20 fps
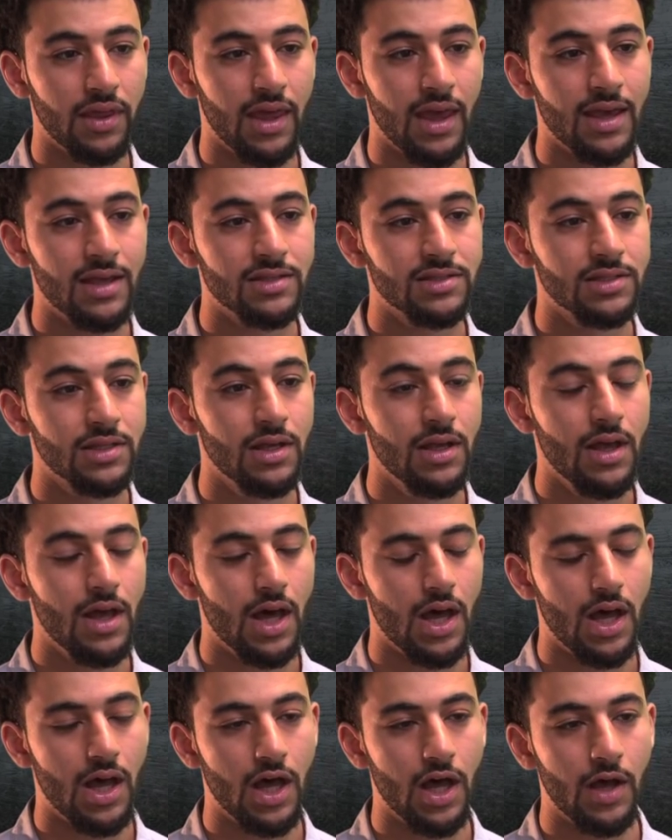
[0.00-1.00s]
case,
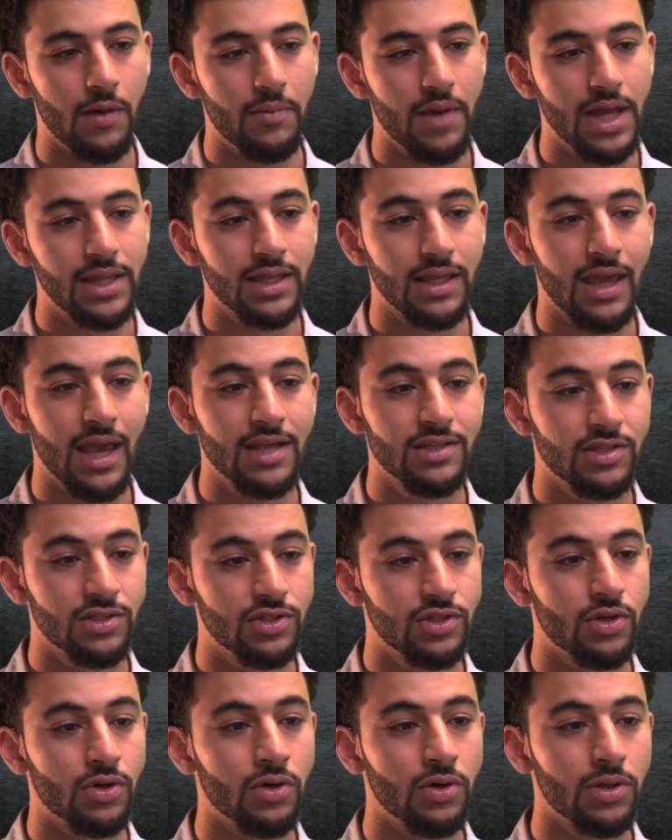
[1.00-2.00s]
and the case is
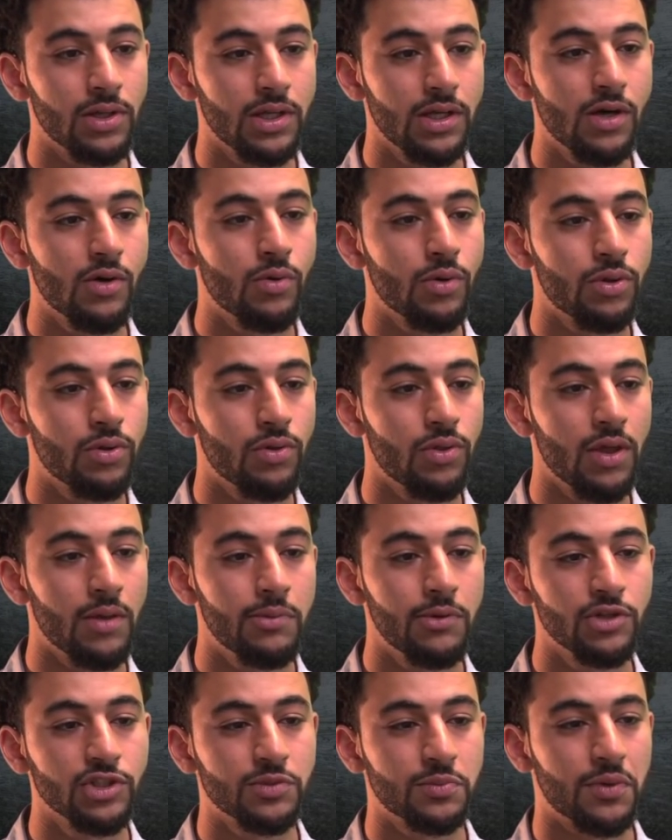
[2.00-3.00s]
currently going through the
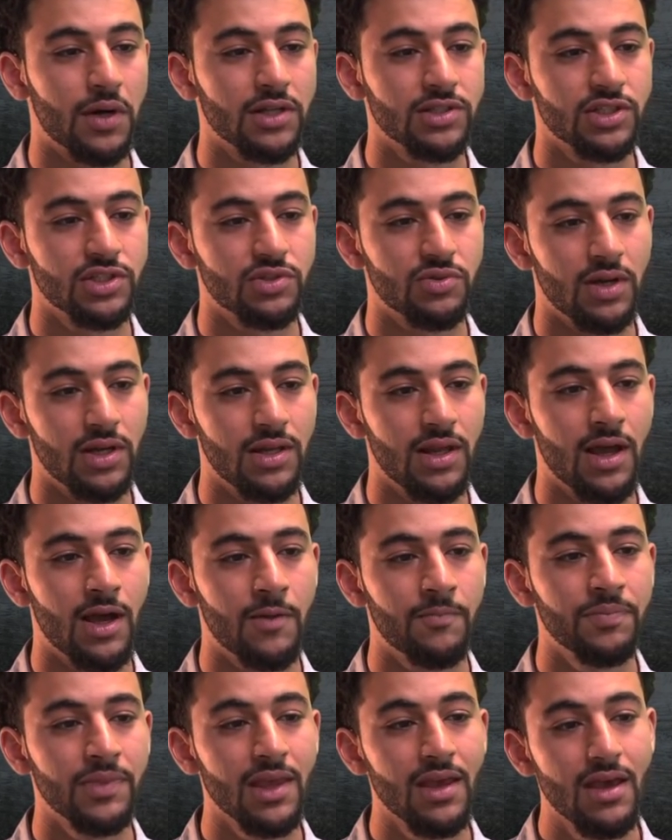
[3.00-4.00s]
appeals process right
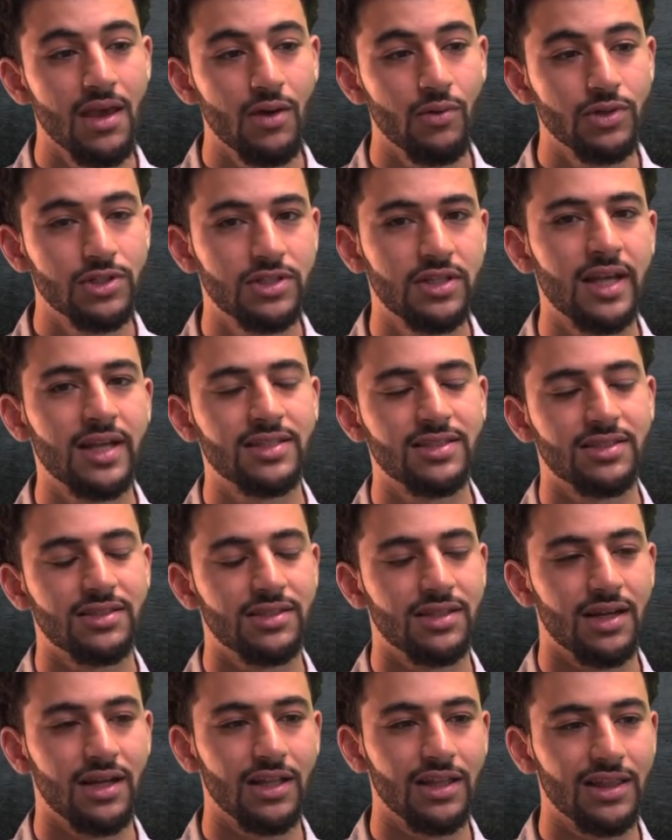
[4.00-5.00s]
now, which
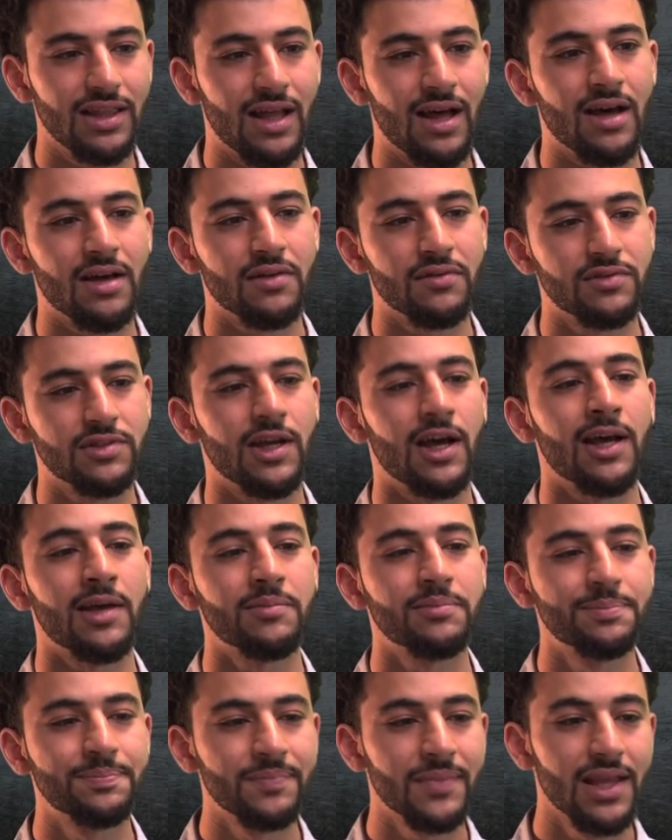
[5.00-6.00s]
takes a lot of time.
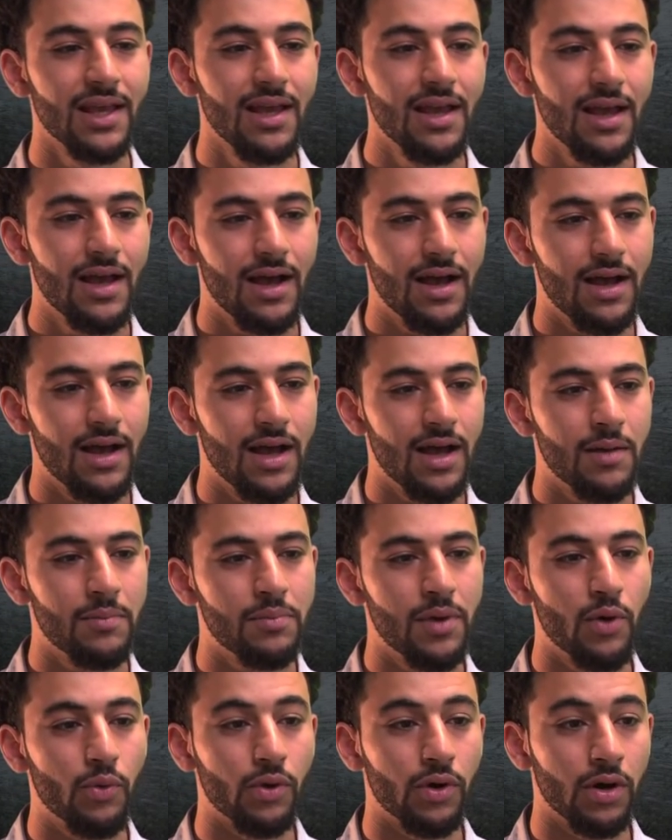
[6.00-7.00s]

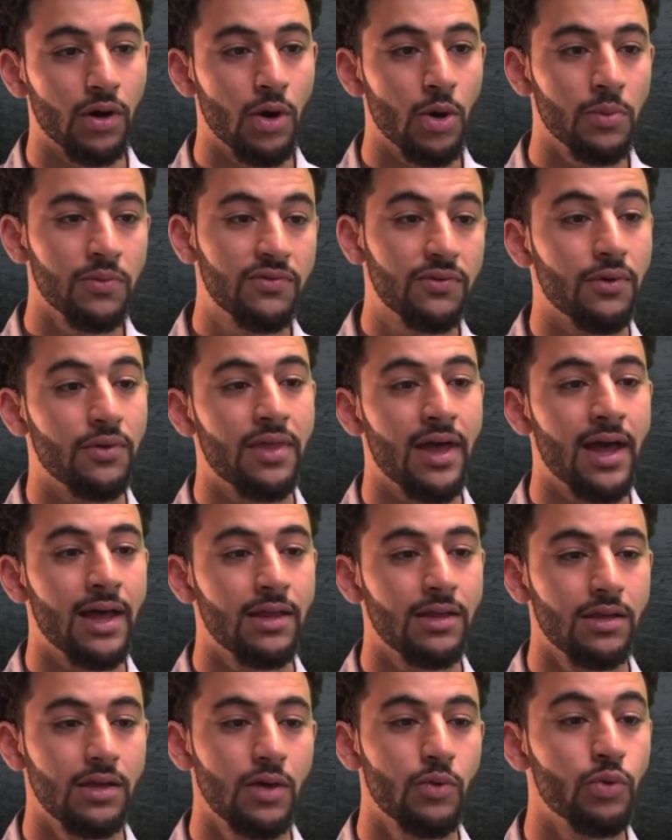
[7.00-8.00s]
But we're hopeful that
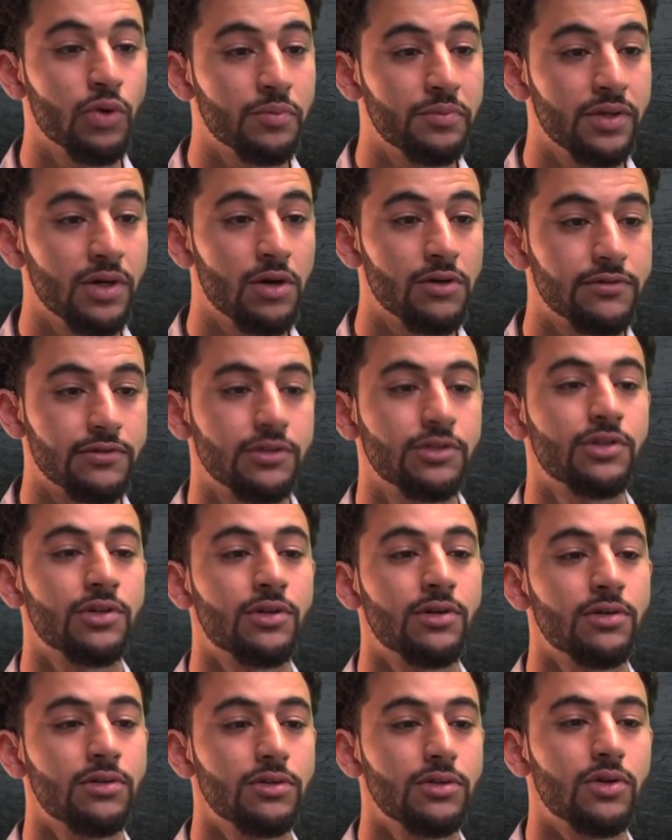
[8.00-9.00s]
it will be
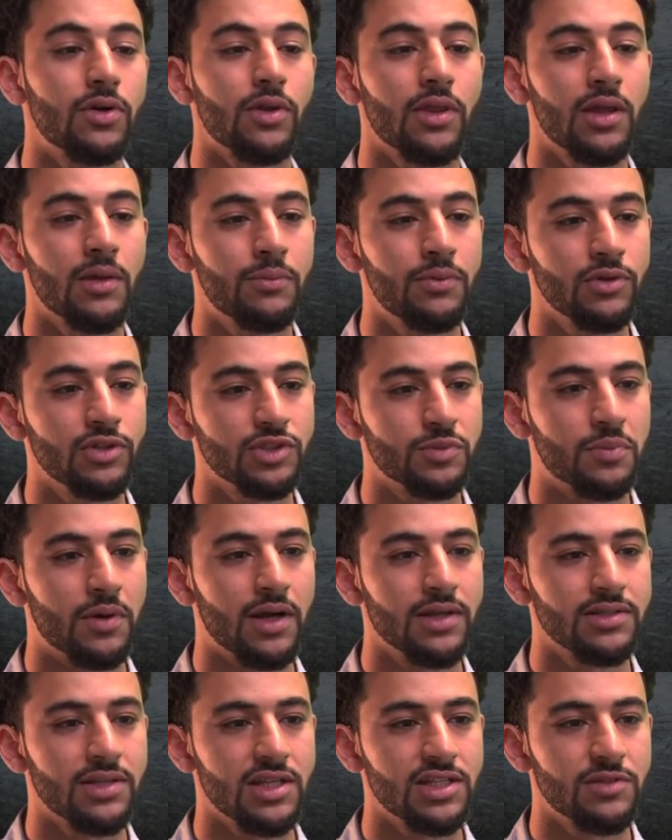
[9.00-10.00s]
overturned during the appeals
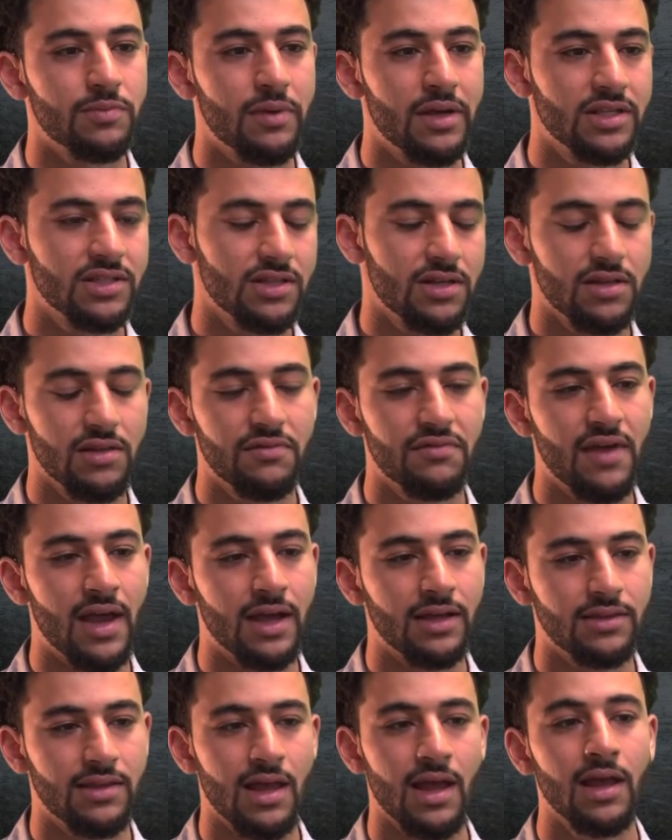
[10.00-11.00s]
process based on the
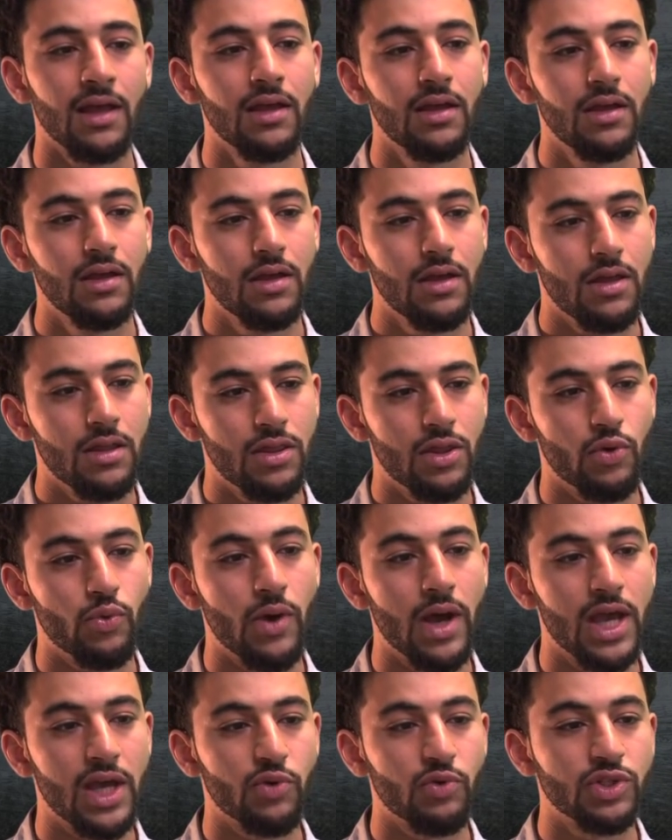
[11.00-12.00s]
fact that the
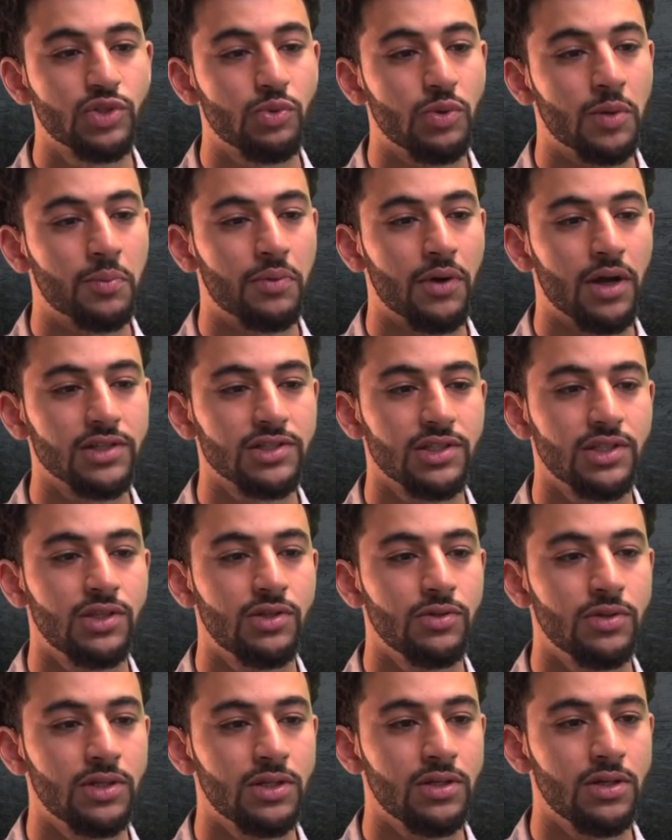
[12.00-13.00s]
way in which we're
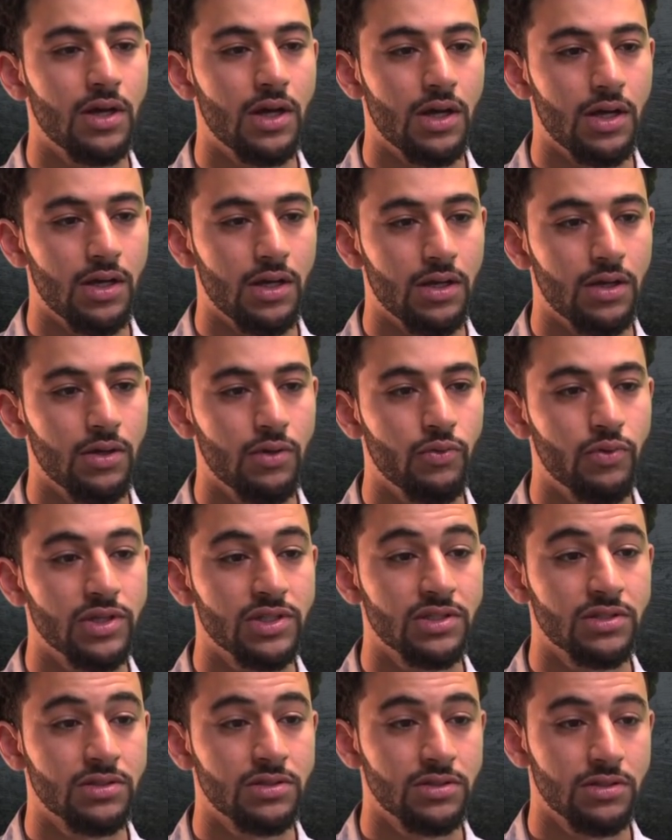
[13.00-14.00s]
prosecuted
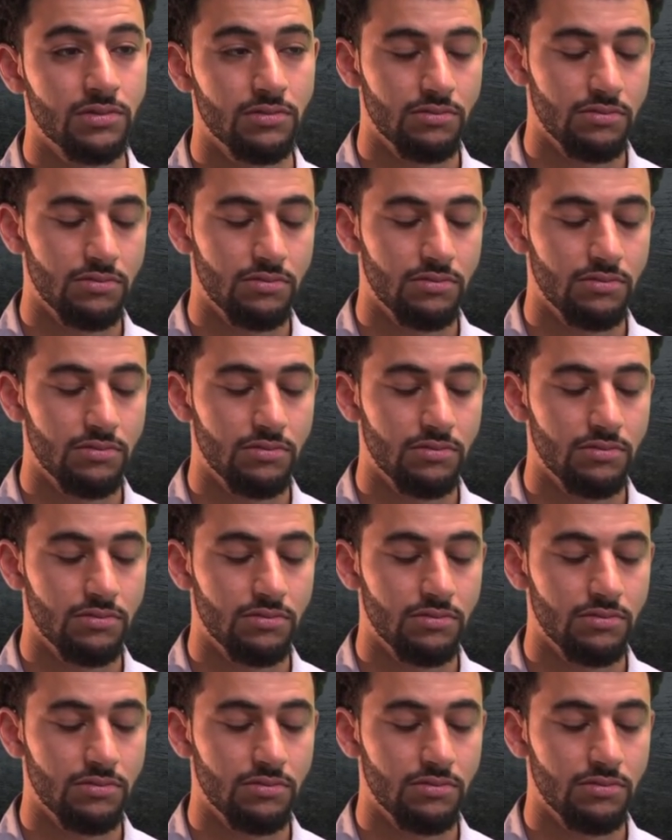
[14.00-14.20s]
was